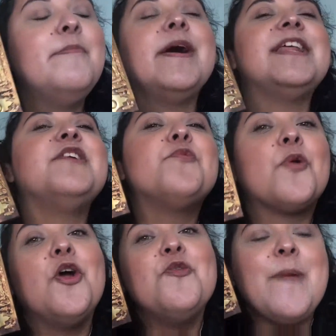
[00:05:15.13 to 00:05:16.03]
budding
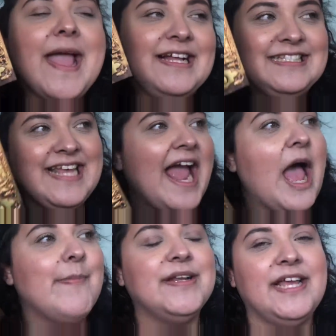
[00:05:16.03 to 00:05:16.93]
romance
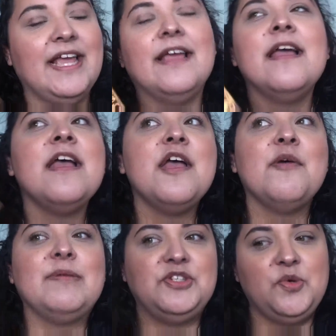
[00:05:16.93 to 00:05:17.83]
happening
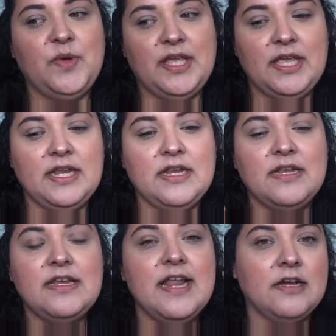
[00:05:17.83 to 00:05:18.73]

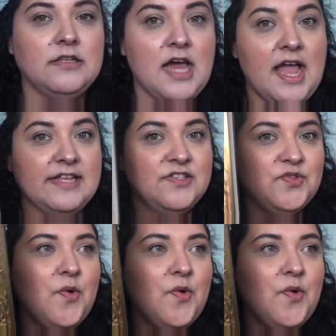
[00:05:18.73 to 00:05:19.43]
between Nikolai and